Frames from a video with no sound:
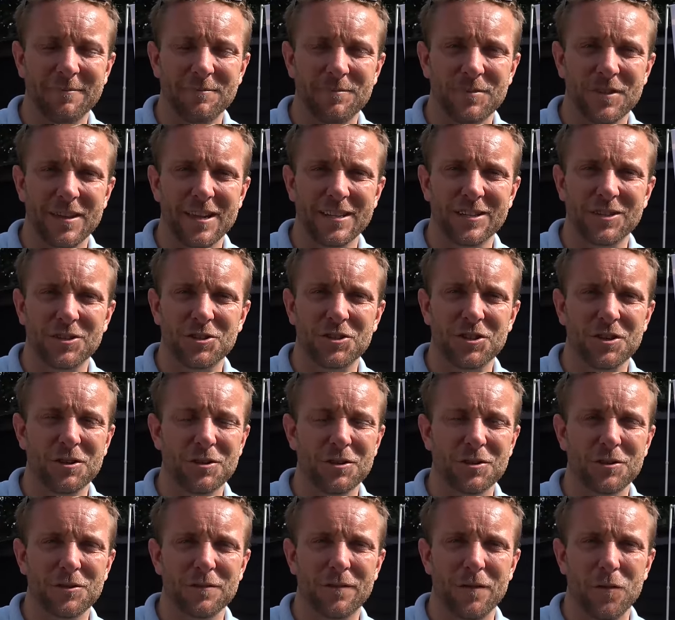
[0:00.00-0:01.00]
but there's a
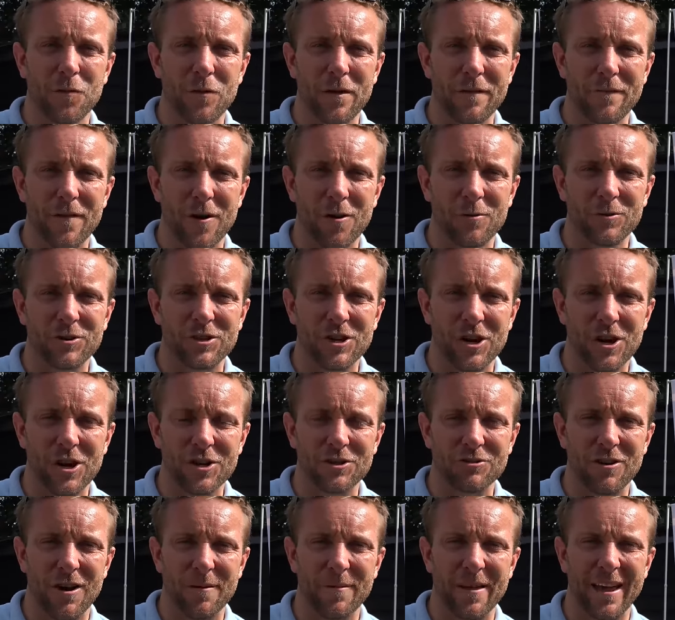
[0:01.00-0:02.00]
240 volt
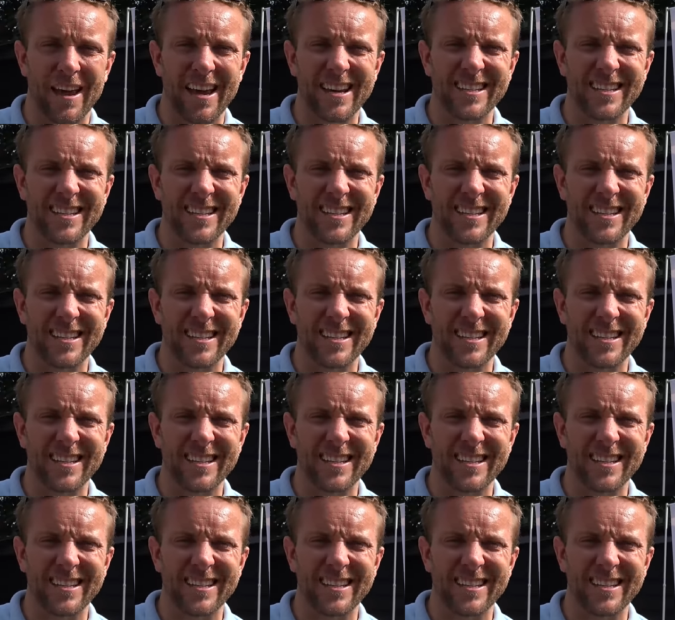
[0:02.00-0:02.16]
charger out there.